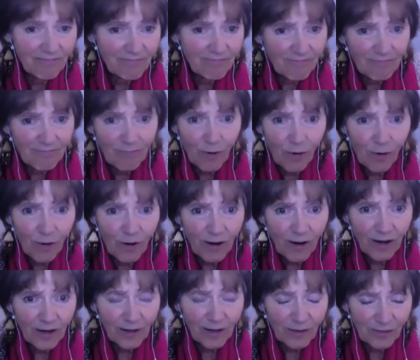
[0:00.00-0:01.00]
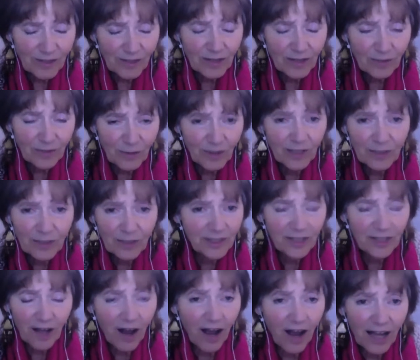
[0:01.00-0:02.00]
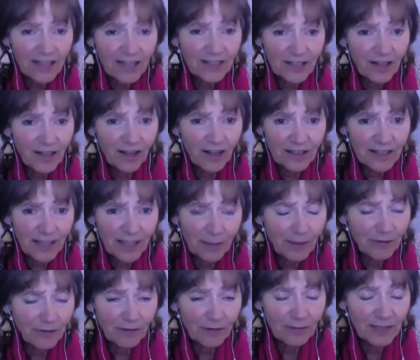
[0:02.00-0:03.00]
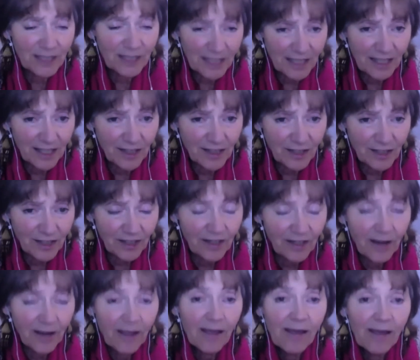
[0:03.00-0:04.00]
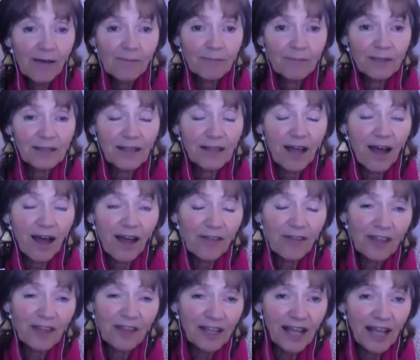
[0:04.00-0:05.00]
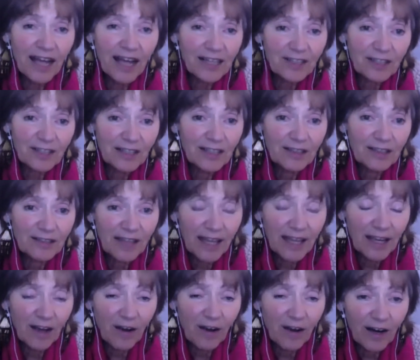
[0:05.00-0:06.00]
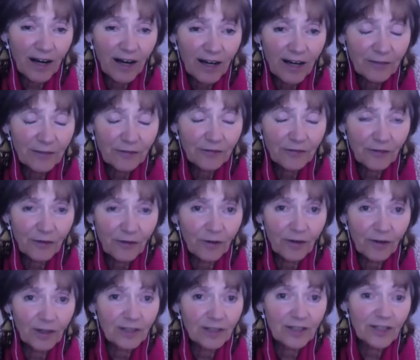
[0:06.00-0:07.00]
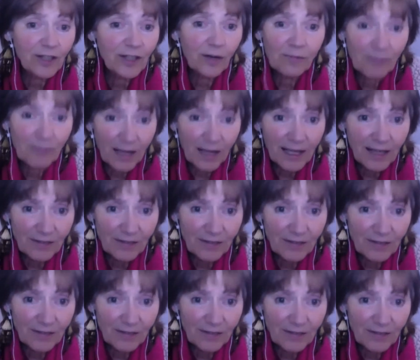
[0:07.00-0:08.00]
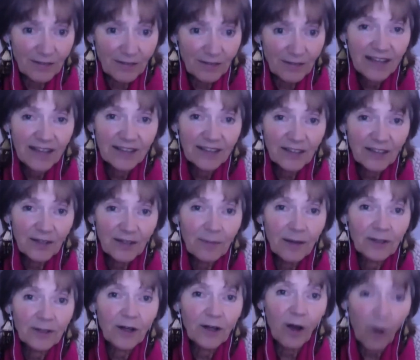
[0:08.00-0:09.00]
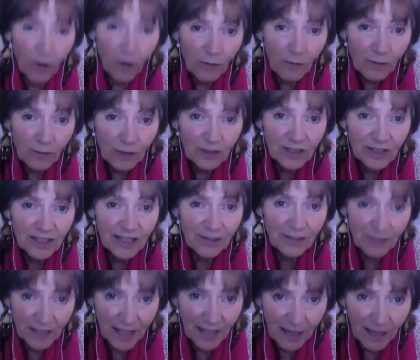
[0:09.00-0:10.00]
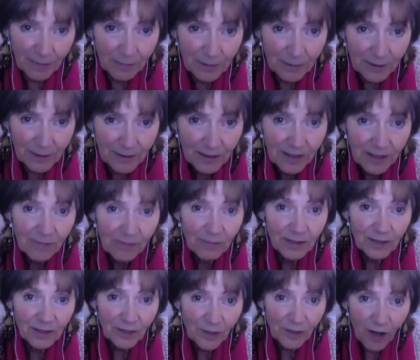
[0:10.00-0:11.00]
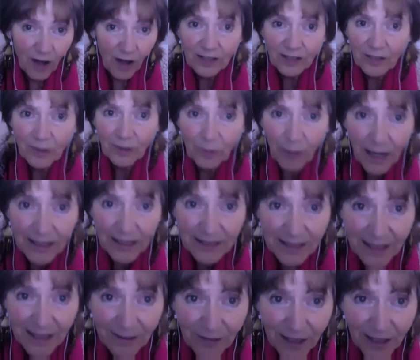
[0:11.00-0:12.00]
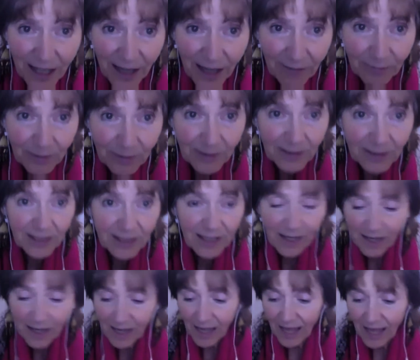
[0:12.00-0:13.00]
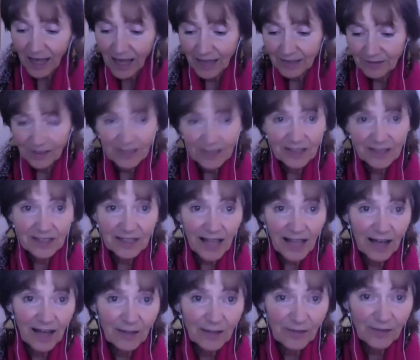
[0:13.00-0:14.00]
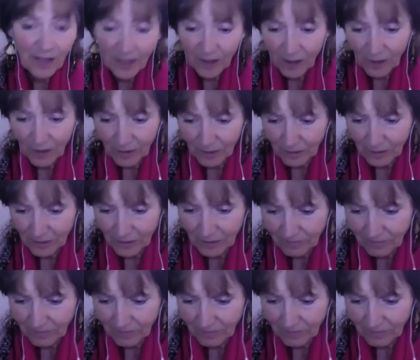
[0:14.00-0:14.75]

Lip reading: words which I saw as coming from a teenager, but I think actually they are for so many of us, and they're about almost giving up, but not quite giving up. And this is how they go.